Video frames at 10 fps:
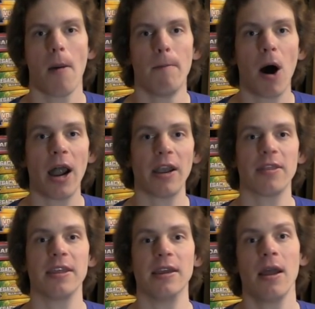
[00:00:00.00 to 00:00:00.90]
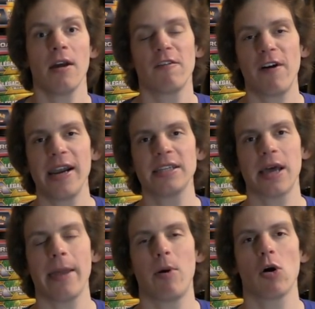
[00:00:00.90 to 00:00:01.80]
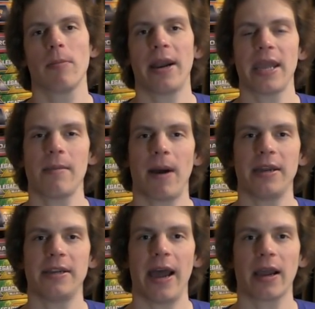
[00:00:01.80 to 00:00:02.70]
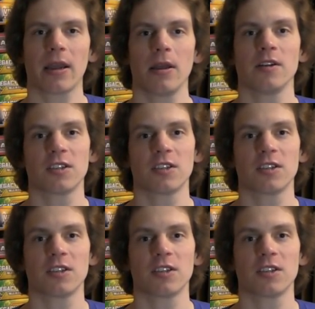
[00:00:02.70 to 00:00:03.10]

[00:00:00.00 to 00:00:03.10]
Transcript: But the fighting type Pokemon in my deck,